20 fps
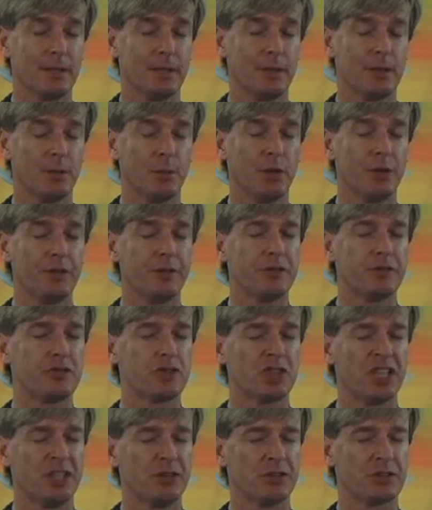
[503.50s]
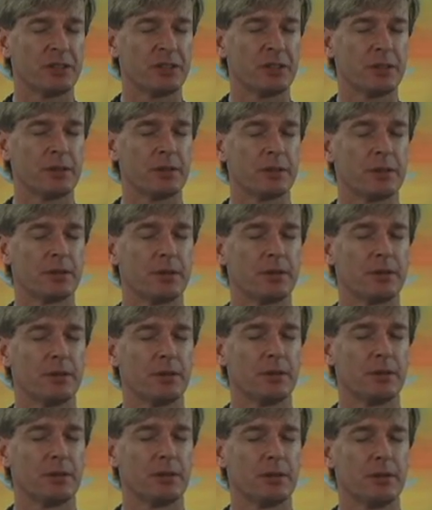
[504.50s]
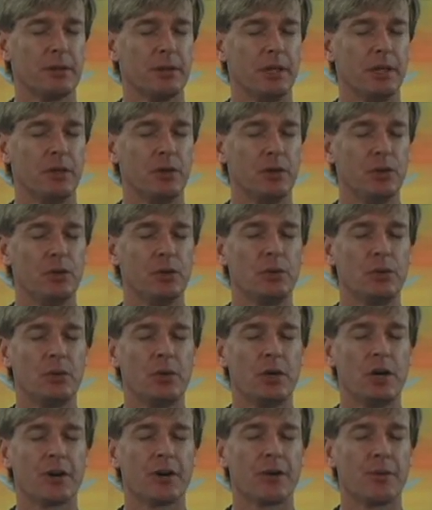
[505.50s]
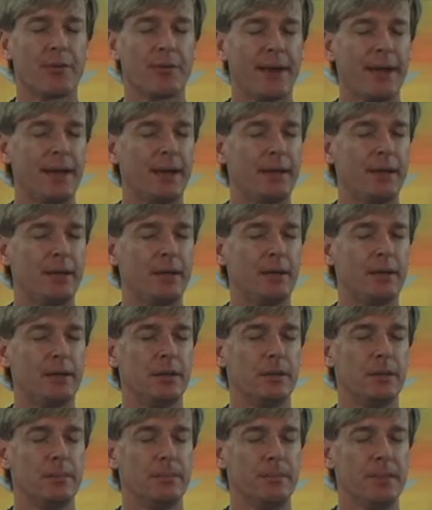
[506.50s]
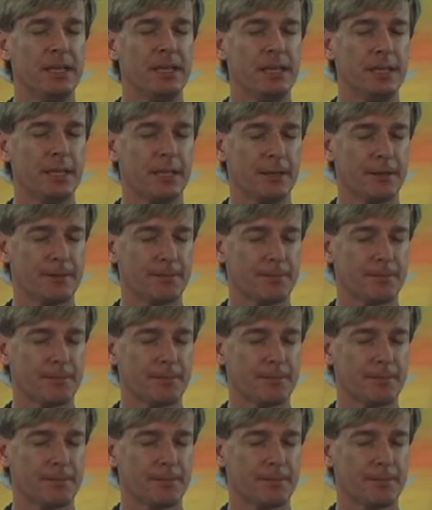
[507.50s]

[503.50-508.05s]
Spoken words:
The world is changing, and you are a rare being.